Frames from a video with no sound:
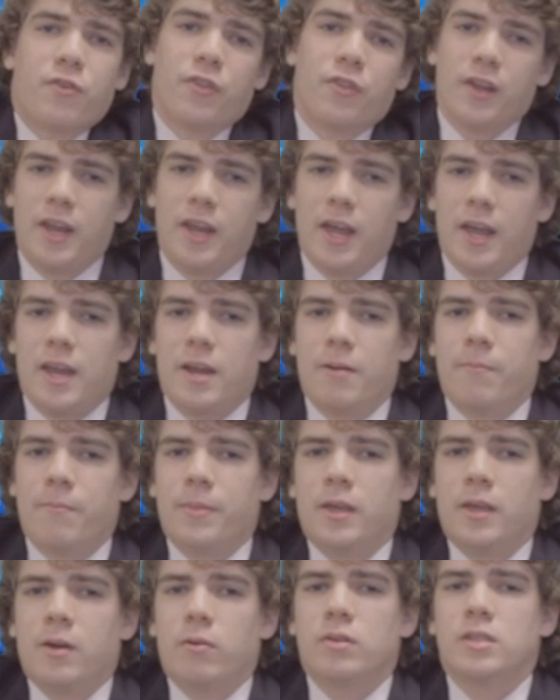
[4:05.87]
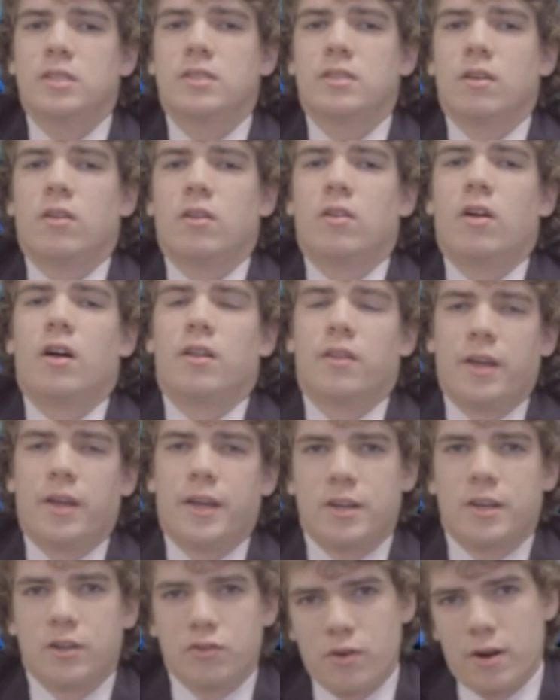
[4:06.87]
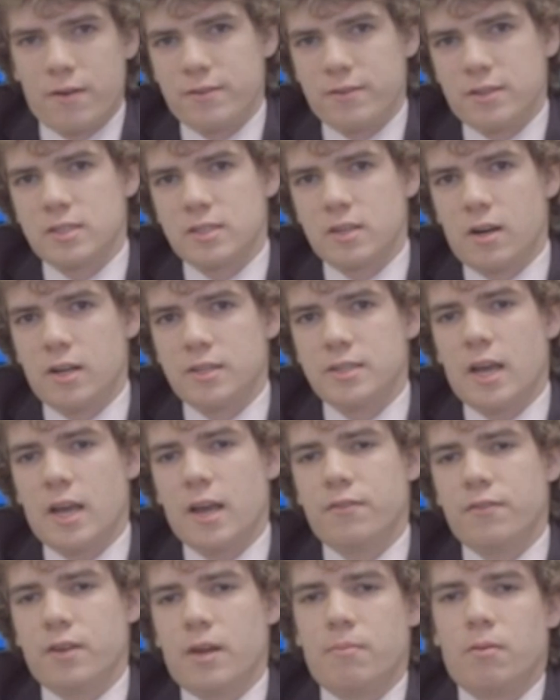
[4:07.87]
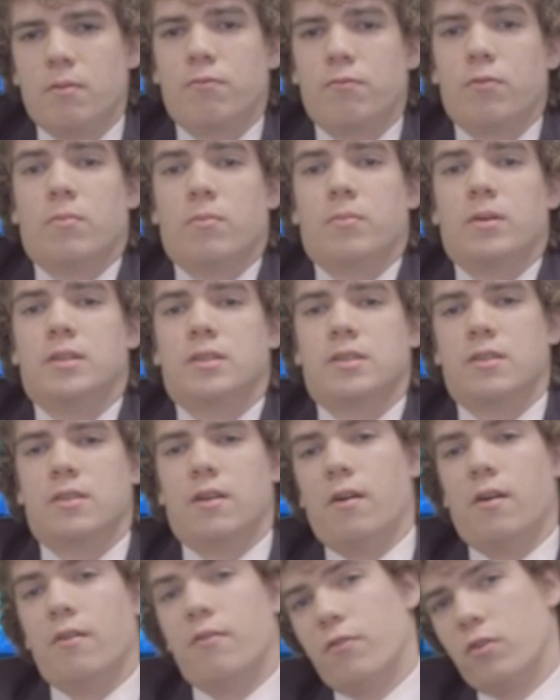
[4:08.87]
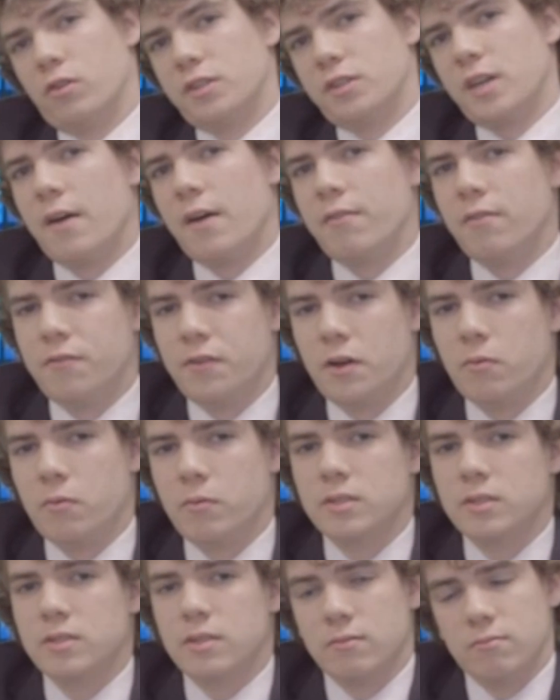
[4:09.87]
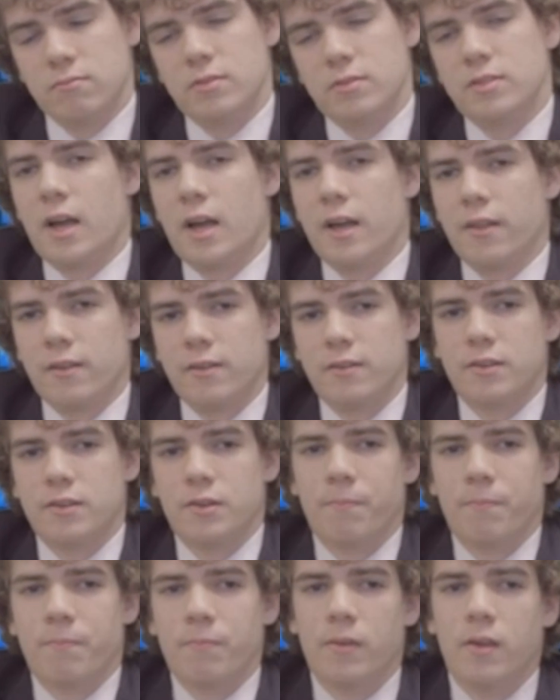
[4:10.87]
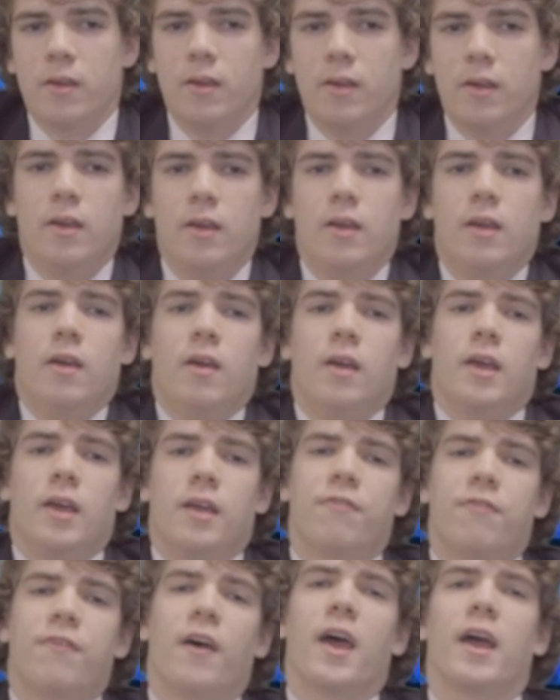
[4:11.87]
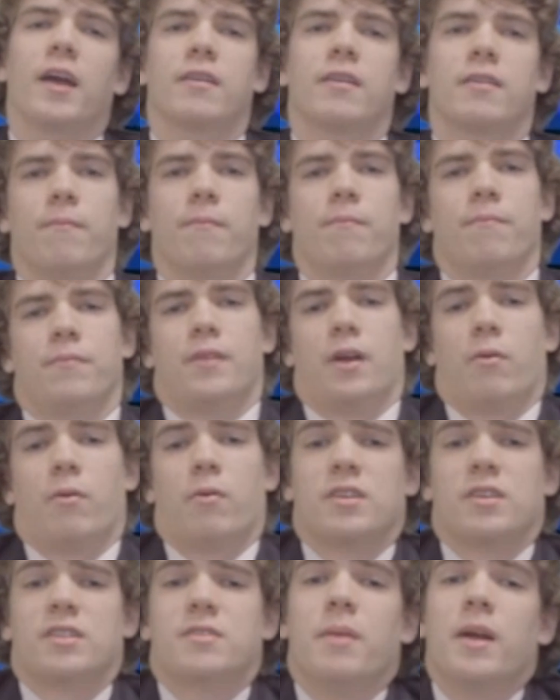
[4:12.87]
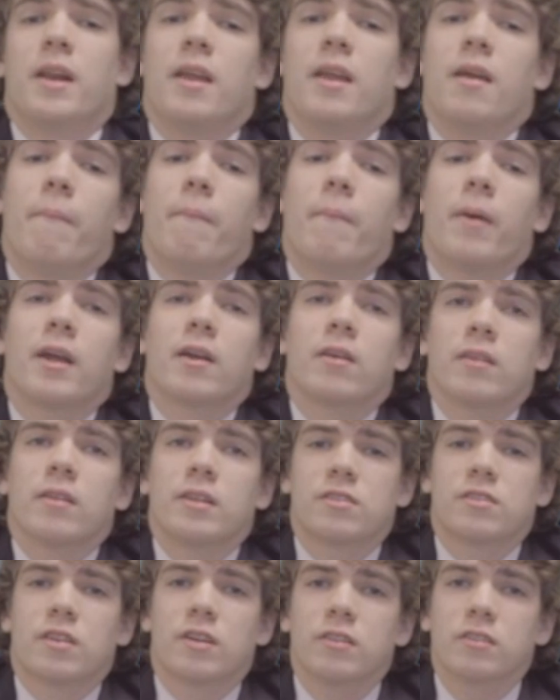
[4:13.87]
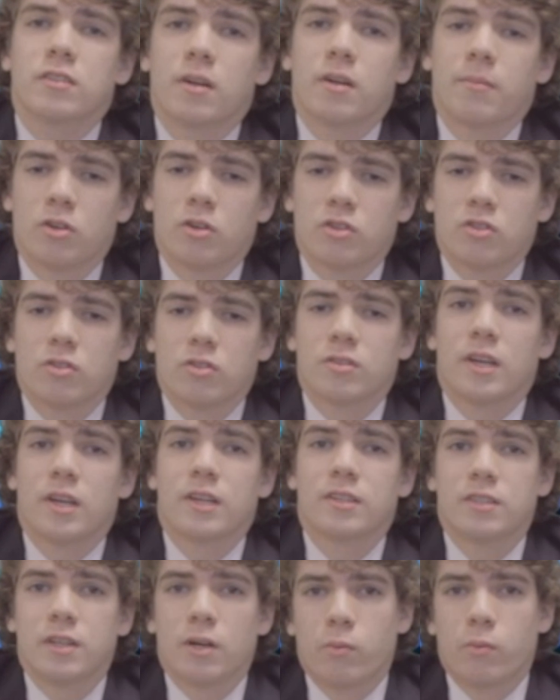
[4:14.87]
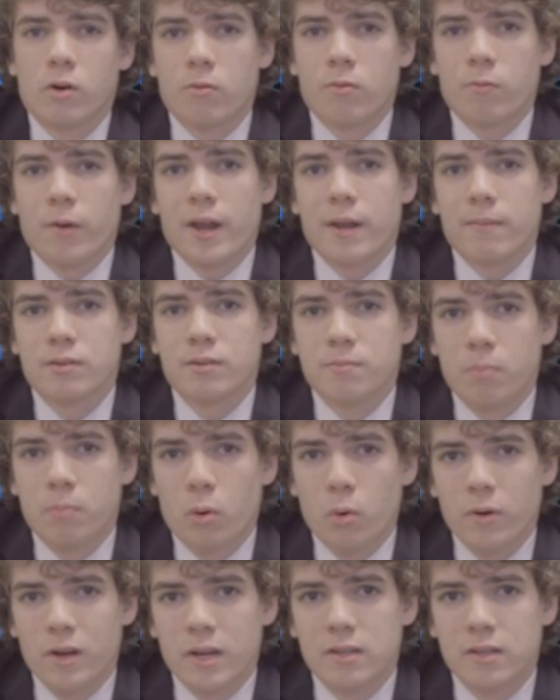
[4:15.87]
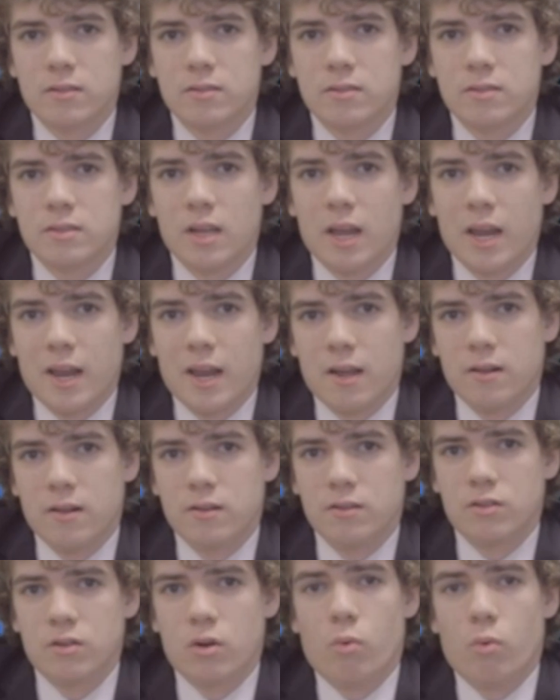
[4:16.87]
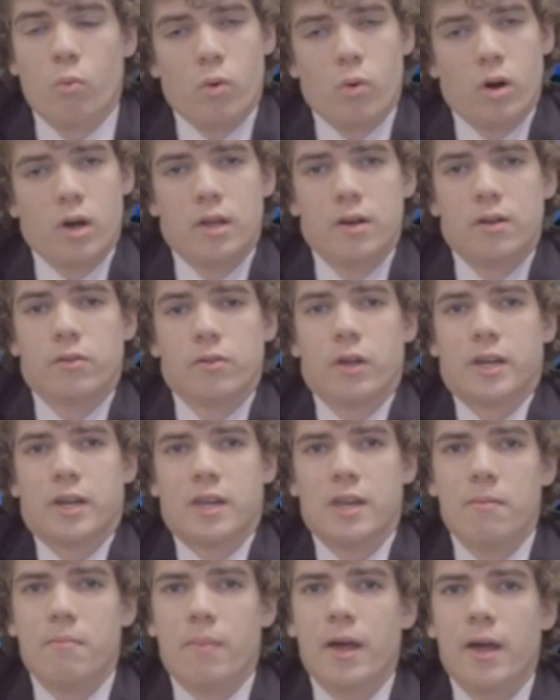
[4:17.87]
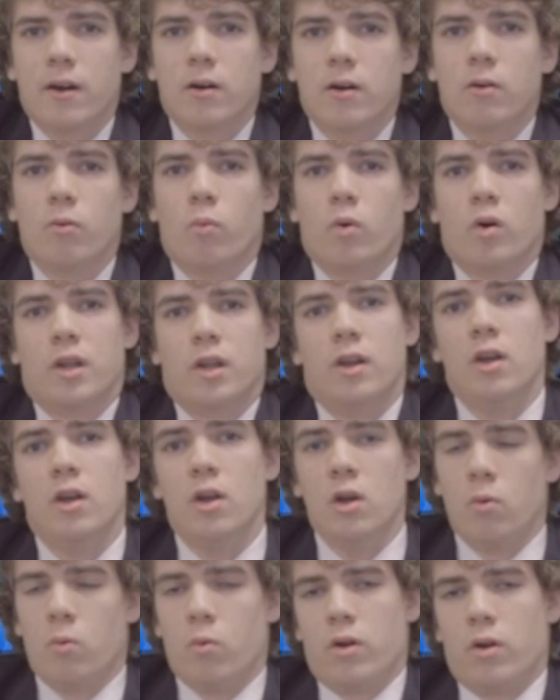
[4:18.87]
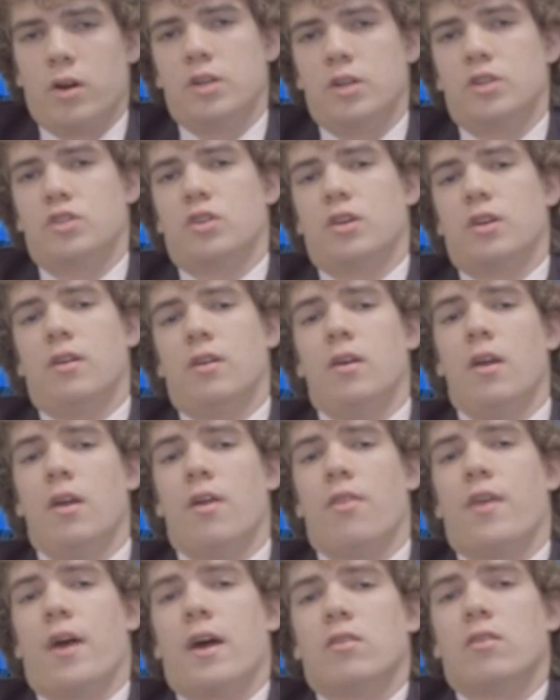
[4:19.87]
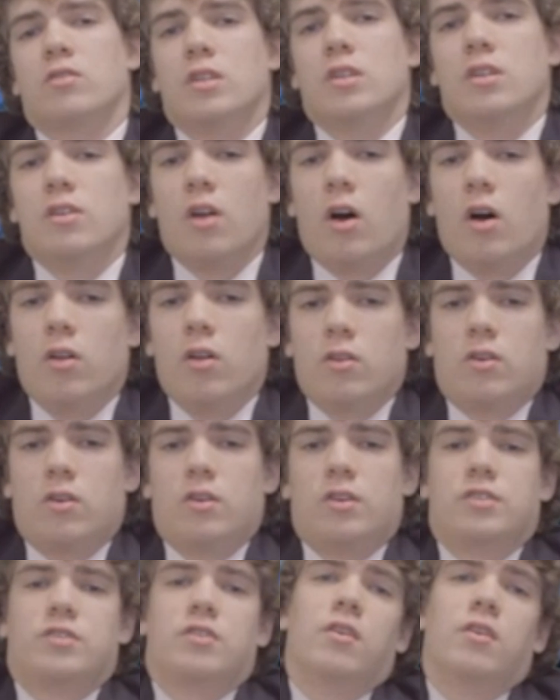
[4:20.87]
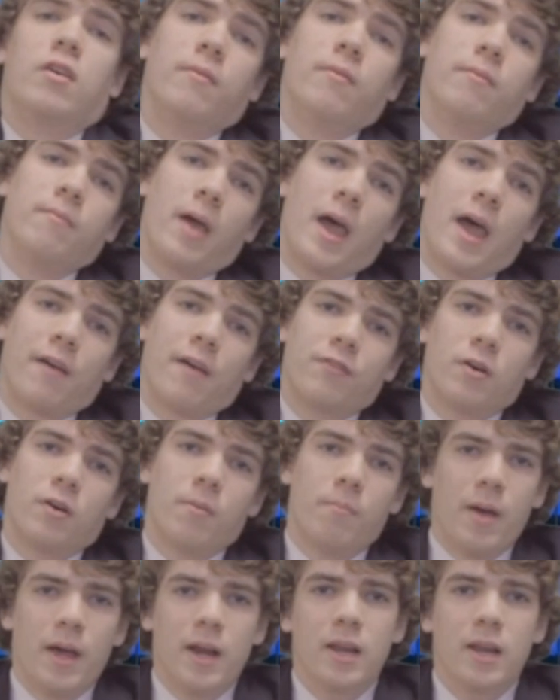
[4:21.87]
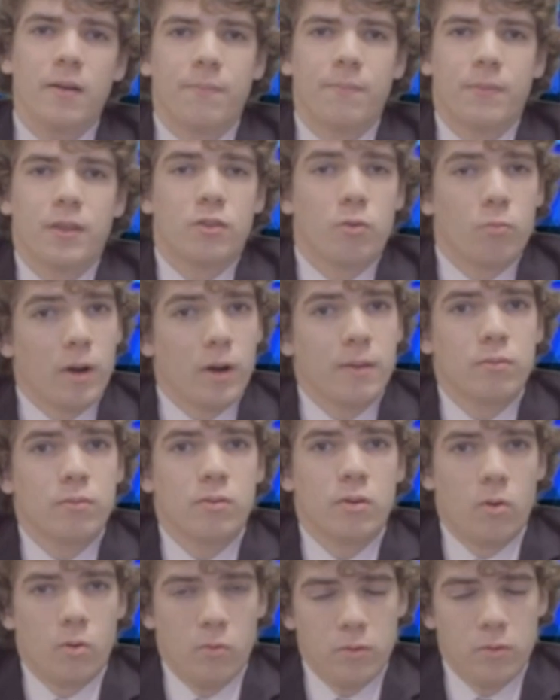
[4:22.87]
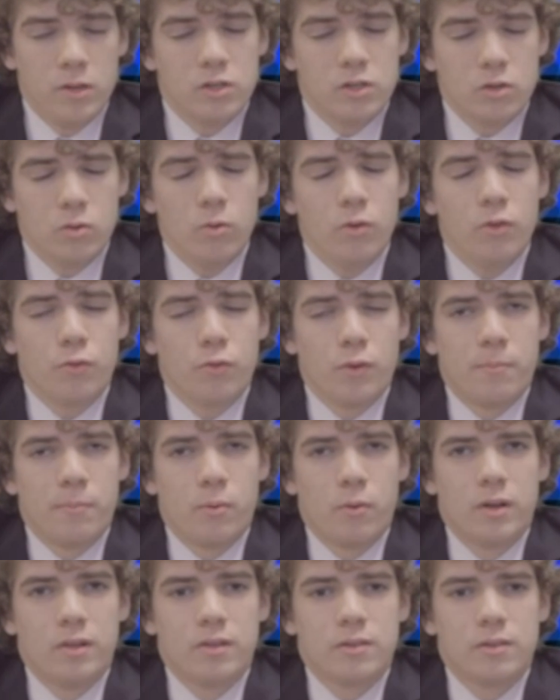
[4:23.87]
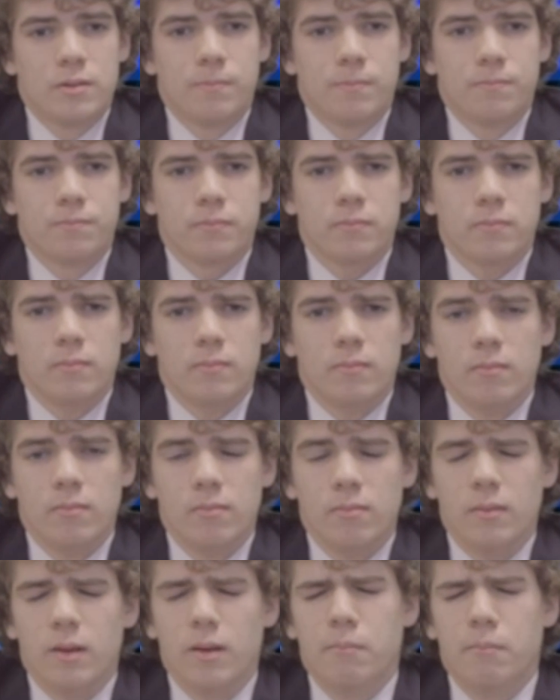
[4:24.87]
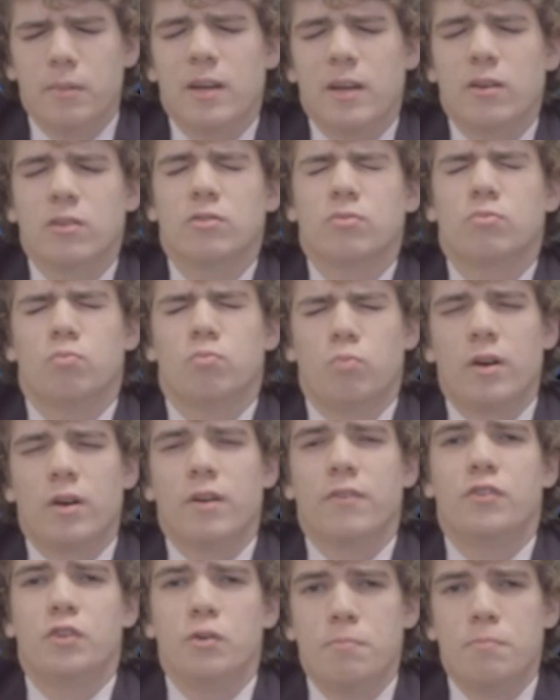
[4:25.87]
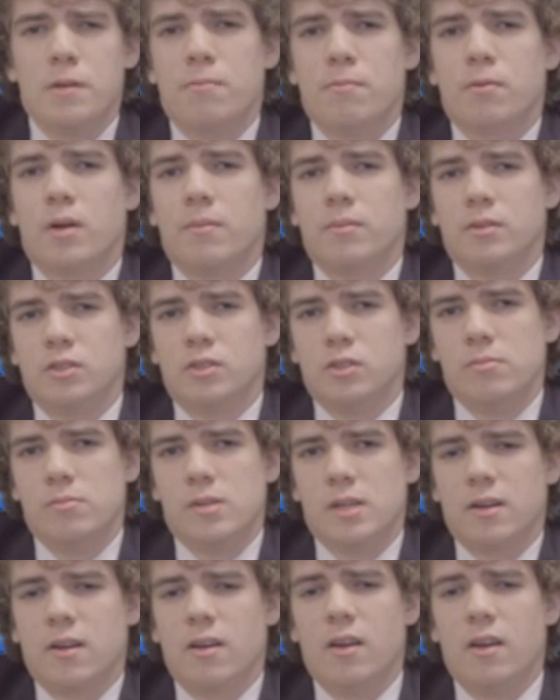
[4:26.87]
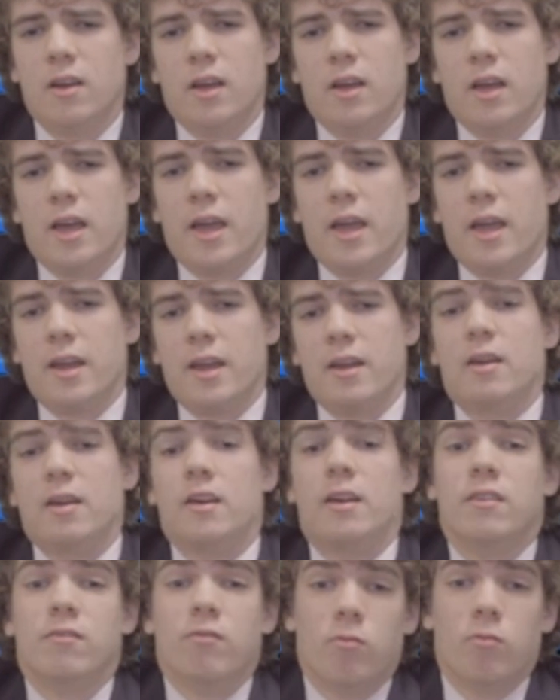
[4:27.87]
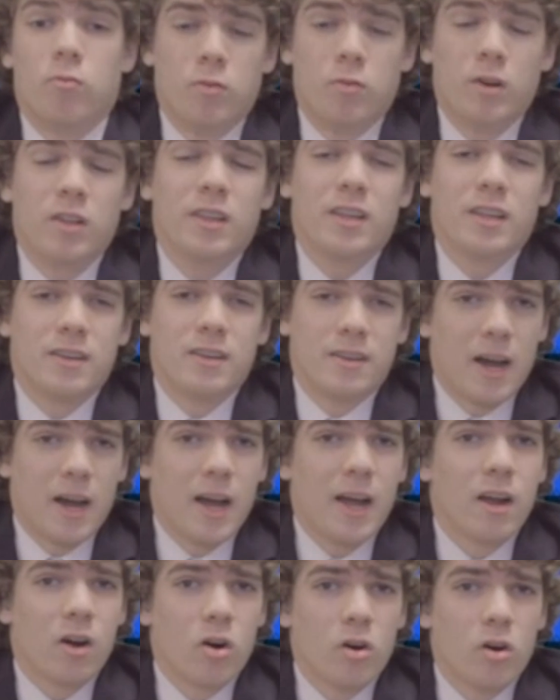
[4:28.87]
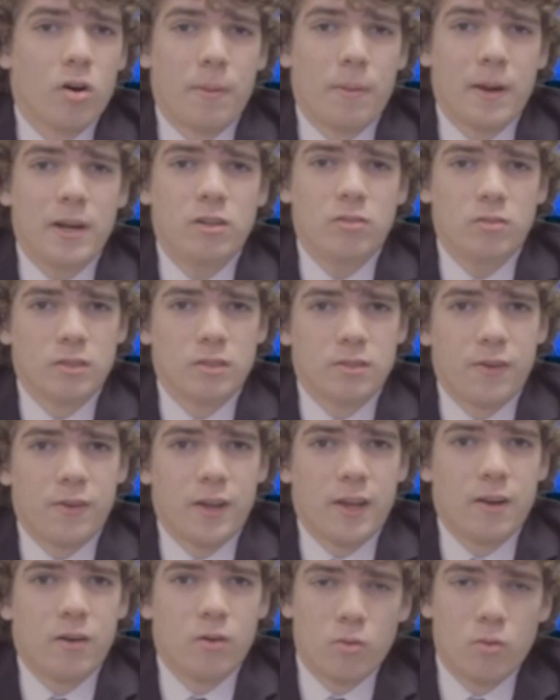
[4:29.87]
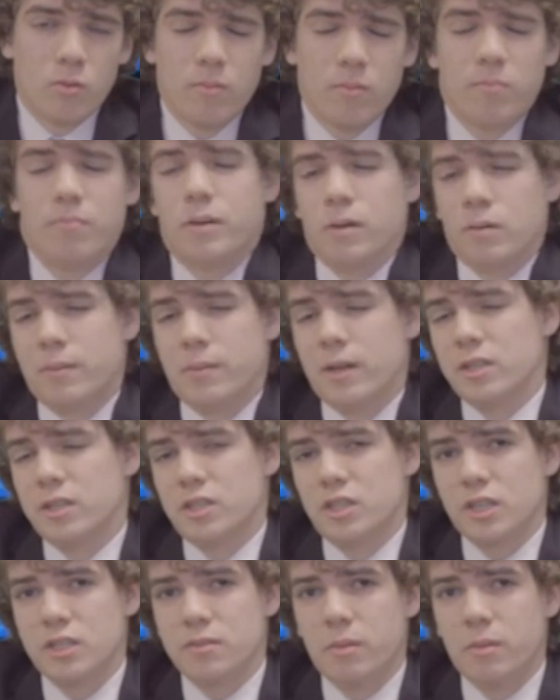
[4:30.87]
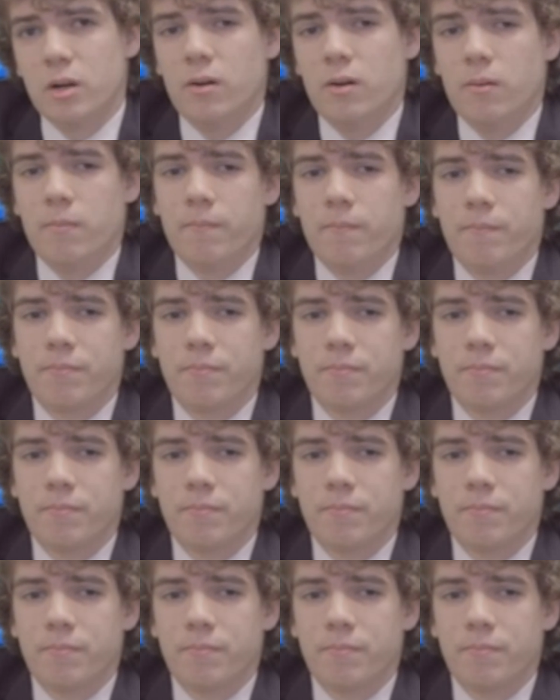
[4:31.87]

for the game, it was a lot like Travis Scott's halftime performance. The first half of it was silent. In fact, there were as many Michael & Sons commercials as there were Rams points, and one lucky bettor won $100,000 after betting that the Rams would only score 3 points. But that was one of 2 people, I'm assuming. A really die-hard Patriots fan, or Bill Belichick's mom.